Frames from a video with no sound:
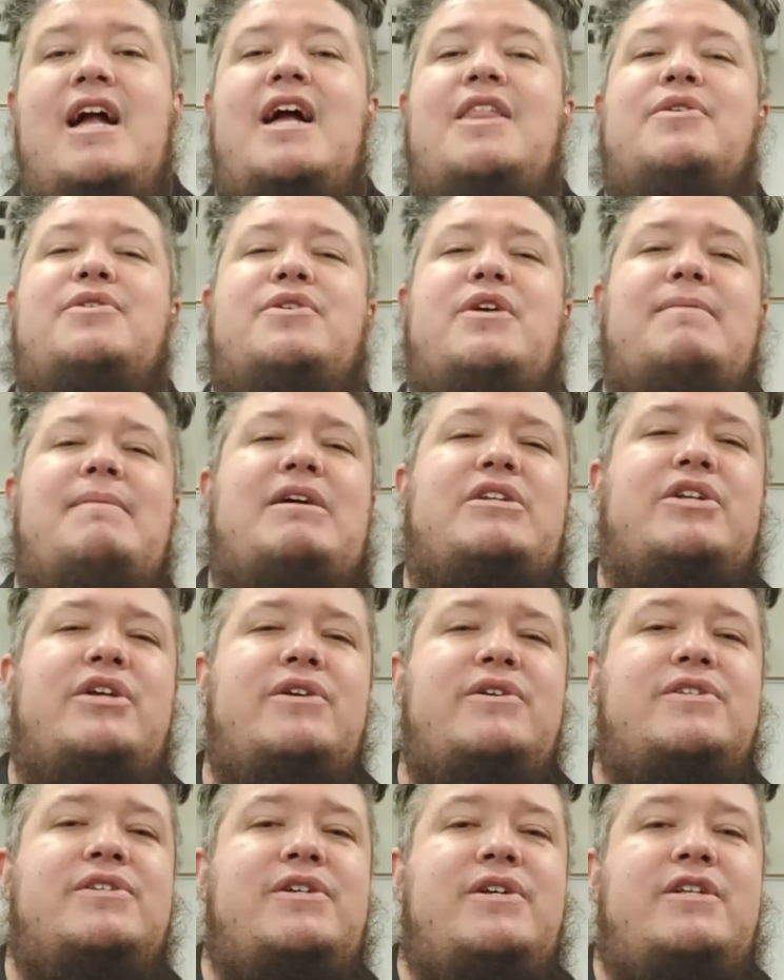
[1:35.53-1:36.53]
There's only about
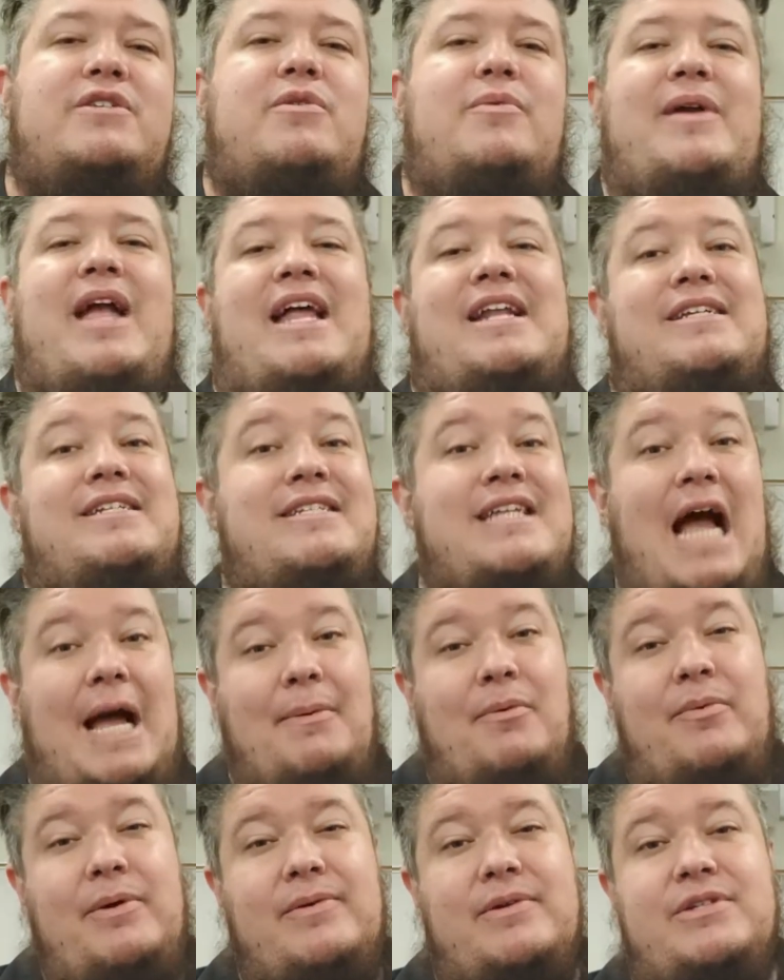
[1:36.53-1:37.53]
2 students where we had to
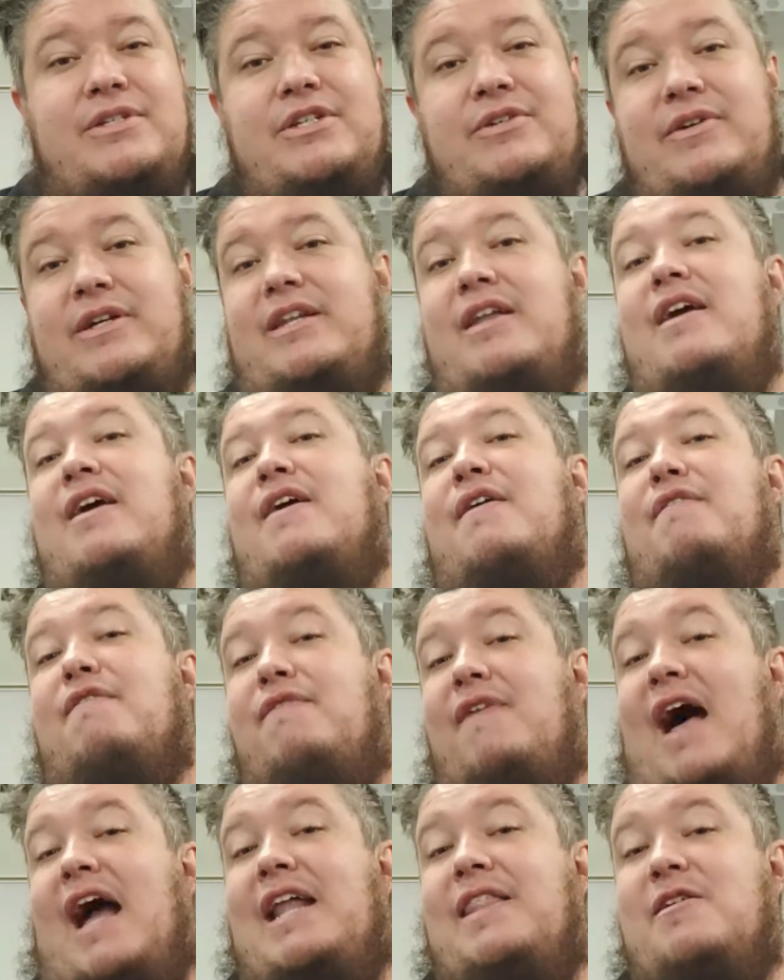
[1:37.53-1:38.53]
stop what we were doing,
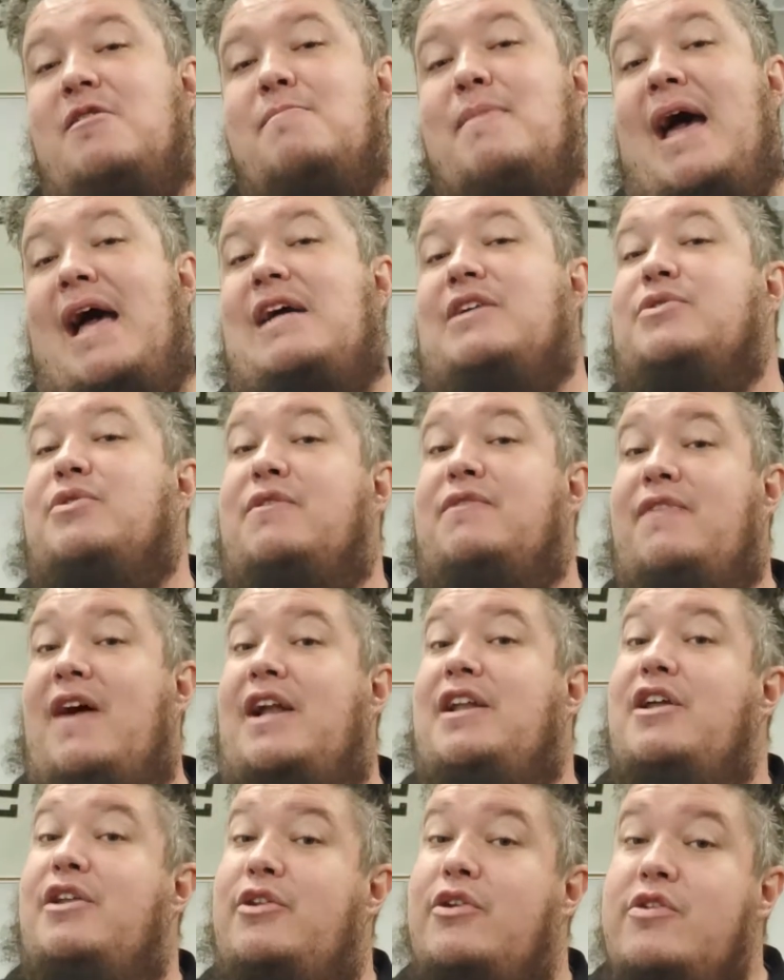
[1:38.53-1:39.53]
find their mask or
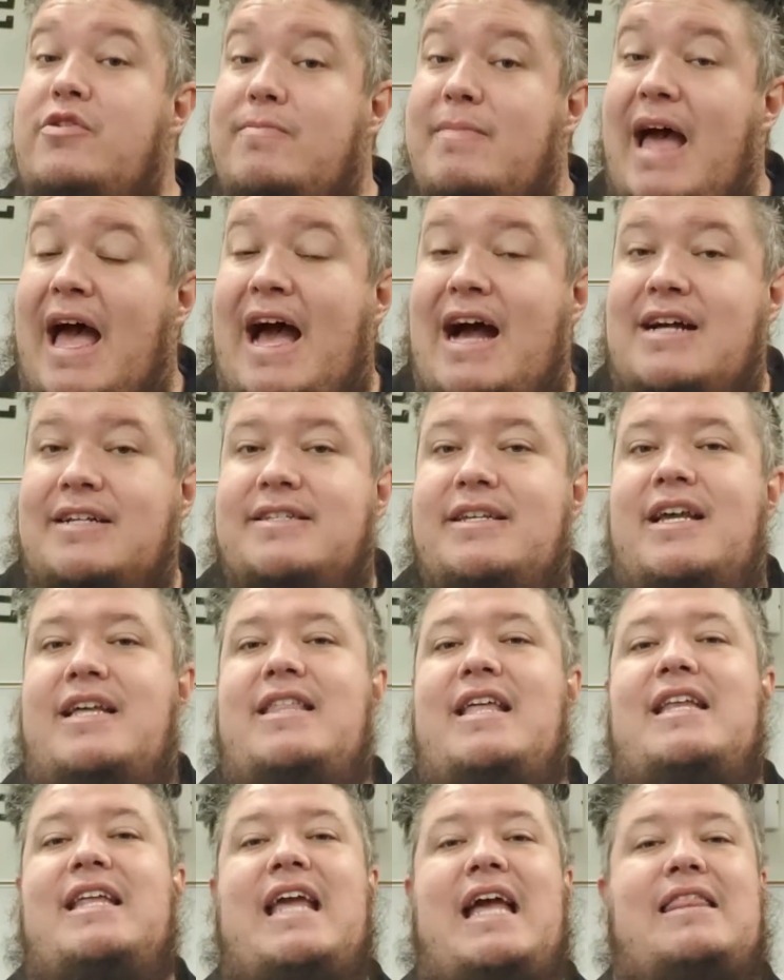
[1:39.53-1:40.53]
find a new mask,
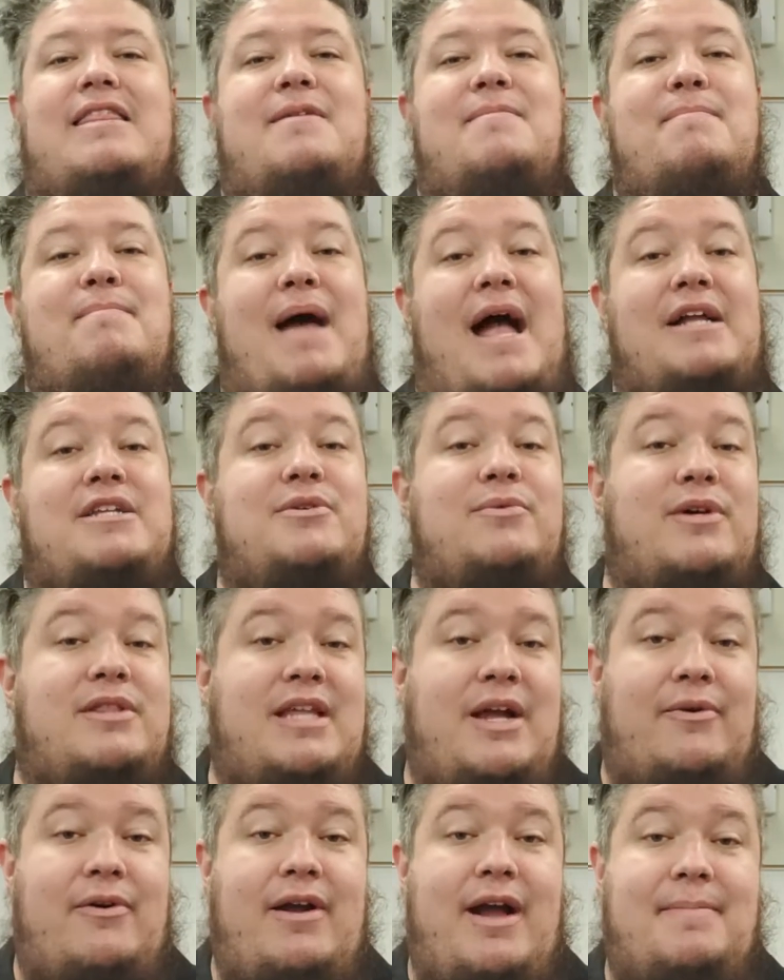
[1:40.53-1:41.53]
and then get them back to what
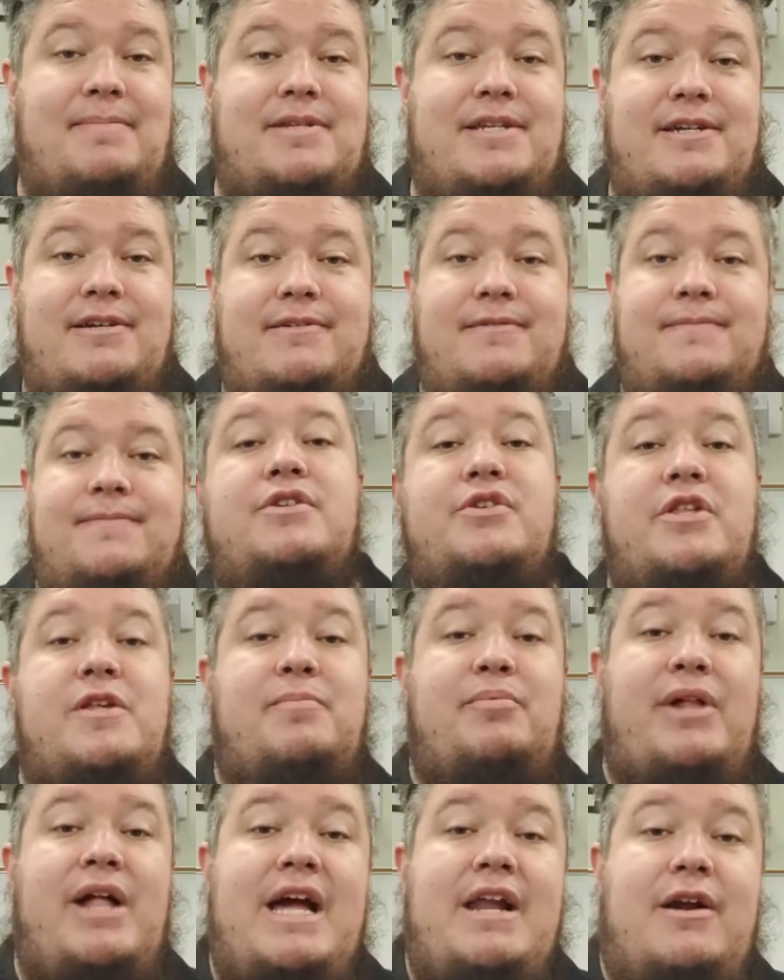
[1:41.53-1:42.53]
they were up to. So the
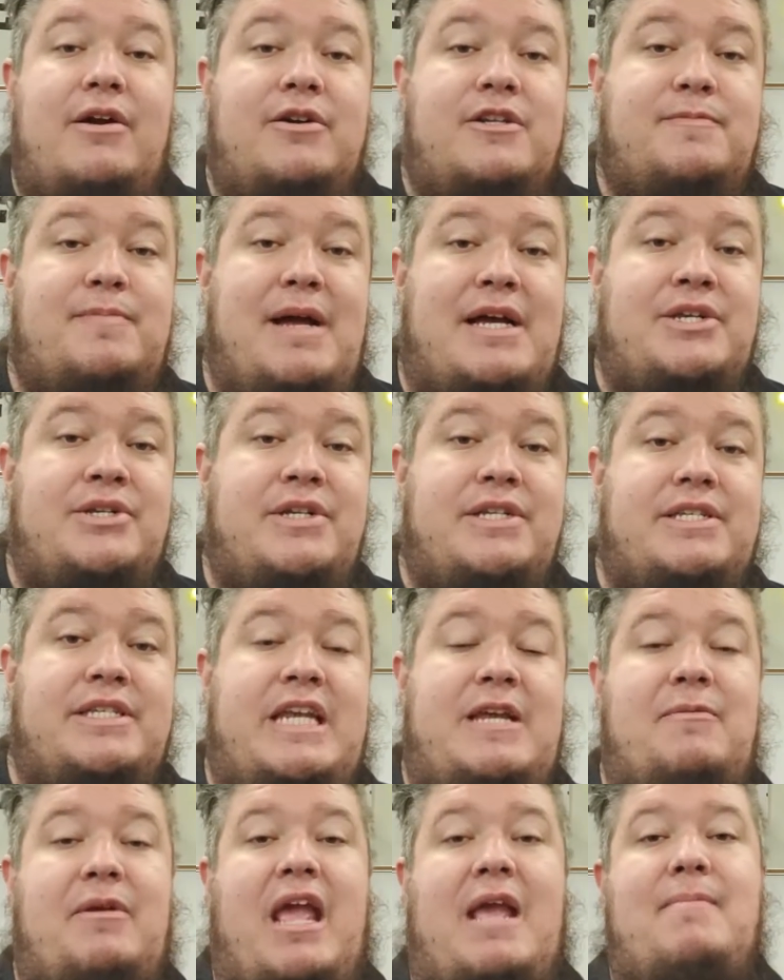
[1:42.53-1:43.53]
plan our specialist
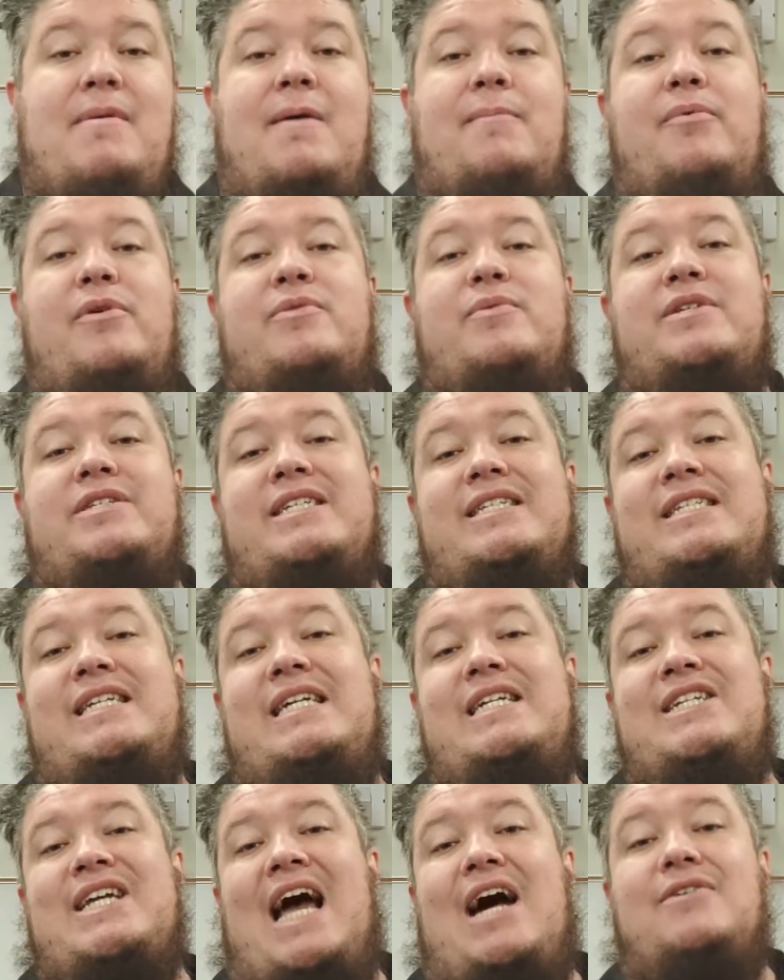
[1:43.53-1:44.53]
team came up with was to
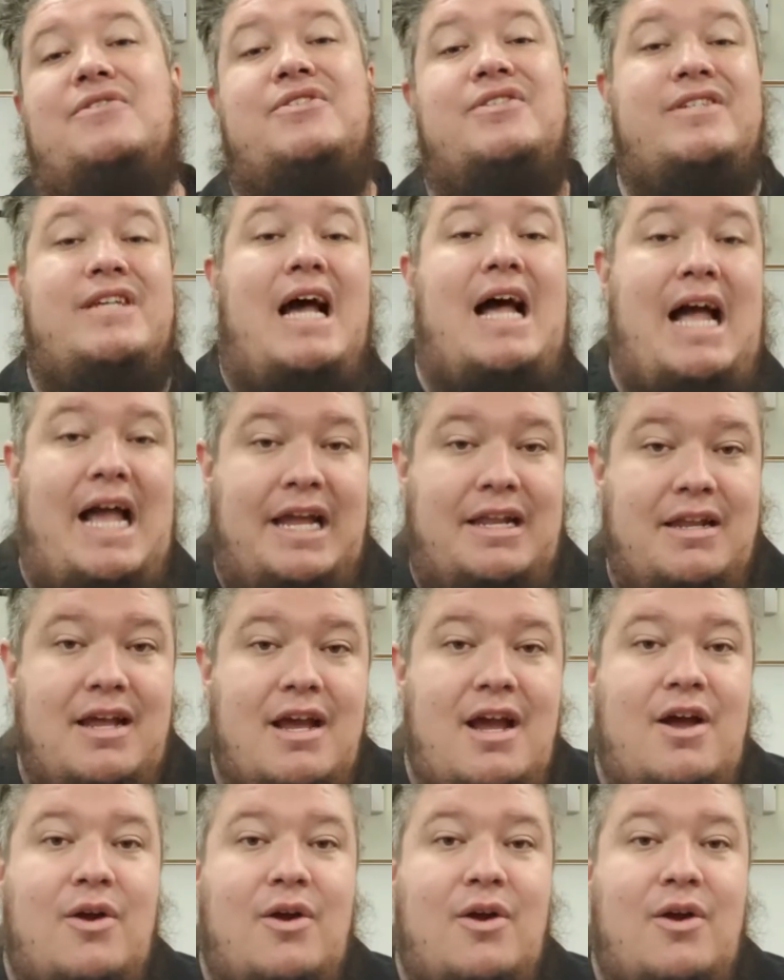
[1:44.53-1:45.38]
teach outside.